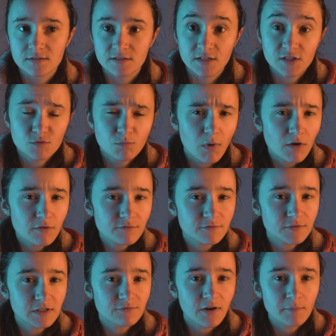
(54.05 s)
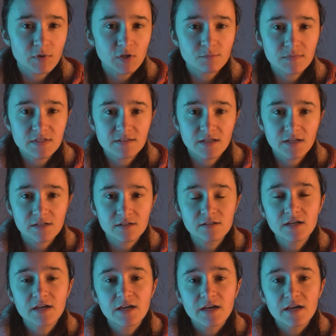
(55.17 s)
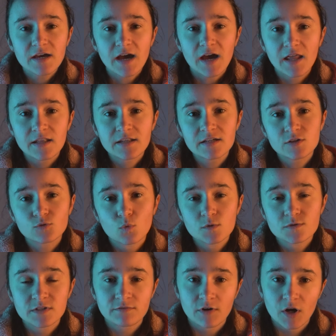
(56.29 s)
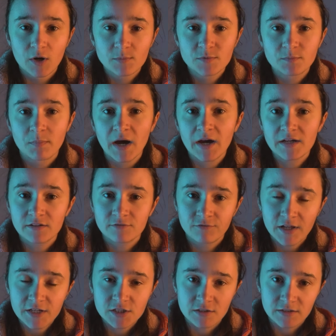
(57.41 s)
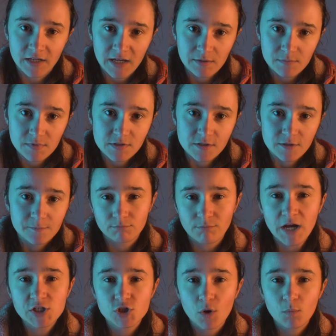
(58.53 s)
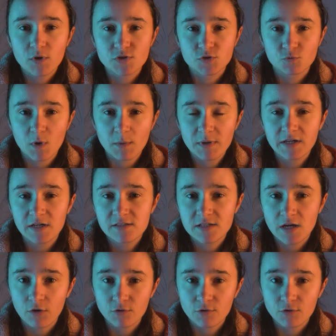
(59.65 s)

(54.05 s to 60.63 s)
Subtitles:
this month, if I'm not mistaken, and it was developed by Inflexion Games. My job was to replicate the